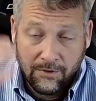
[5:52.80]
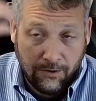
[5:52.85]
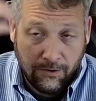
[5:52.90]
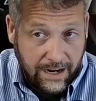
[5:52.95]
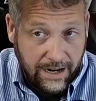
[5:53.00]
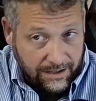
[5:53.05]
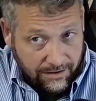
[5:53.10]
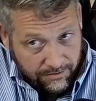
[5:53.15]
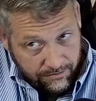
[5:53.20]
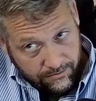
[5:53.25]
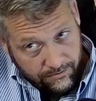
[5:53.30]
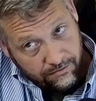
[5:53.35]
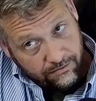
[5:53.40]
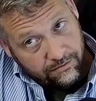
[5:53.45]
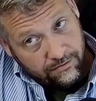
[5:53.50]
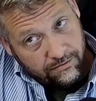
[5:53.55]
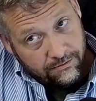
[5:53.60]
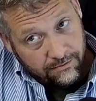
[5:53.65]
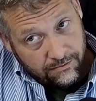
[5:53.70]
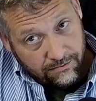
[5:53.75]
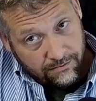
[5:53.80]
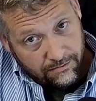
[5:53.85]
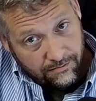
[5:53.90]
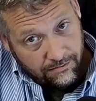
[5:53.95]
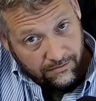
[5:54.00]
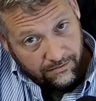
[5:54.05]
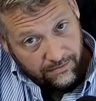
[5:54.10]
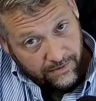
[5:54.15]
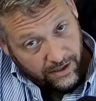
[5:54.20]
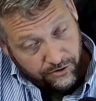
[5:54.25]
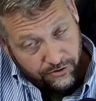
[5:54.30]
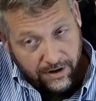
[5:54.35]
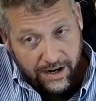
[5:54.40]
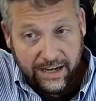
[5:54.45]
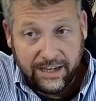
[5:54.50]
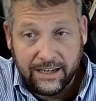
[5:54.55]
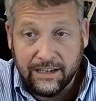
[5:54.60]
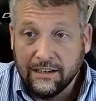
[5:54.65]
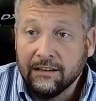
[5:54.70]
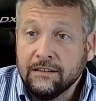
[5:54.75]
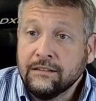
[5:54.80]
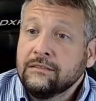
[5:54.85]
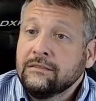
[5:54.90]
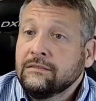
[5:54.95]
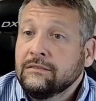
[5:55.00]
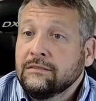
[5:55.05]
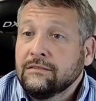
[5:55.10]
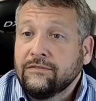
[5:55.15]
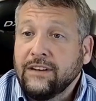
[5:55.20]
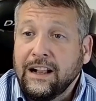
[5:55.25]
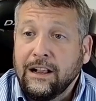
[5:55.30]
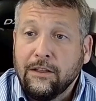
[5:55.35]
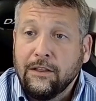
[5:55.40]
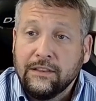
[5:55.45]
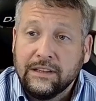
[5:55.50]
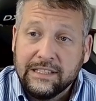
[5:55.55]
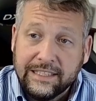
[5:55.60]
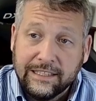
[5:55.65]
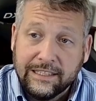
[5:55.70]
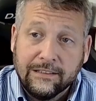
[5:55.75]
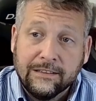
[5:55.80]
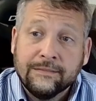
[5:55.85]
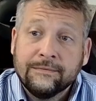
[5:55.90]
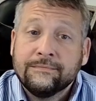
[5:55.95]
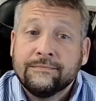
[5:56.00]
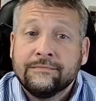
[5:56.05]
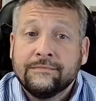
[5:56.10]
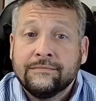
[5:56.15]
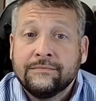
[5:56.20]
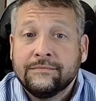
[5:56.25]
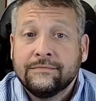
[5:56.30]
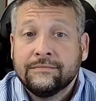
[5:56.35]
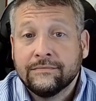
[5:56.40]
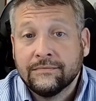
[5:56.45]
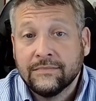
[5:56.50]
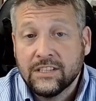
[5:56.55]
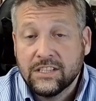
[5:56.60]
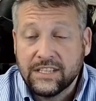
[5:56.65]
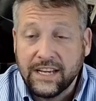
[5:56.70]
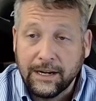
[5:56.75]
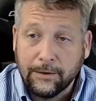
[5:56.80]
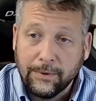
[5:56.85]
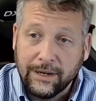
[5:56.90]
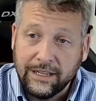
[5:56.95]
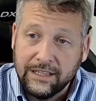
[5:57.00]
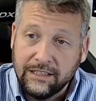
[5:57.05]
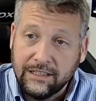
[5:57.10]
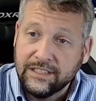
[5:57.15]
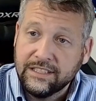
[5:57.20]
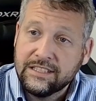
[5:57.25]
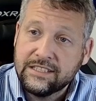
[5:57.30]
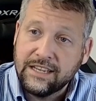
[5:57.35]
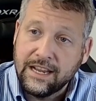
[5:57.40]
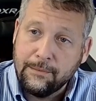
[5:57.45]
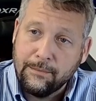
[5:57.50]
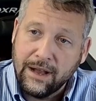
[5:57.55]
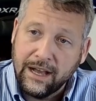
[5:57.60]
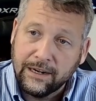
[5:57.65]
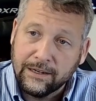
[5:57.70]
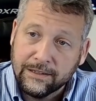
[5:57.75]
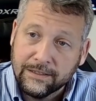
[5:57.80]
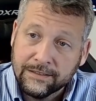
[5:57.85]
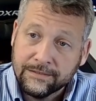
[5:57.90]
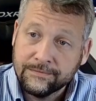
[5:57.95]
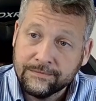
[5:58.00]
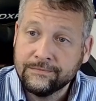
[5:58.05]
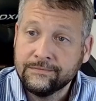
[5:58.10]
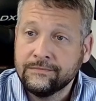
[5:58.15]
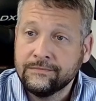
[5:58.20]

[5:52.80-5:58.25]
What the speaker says: right? They're trying to follow the leader, stay relevant, stay modern.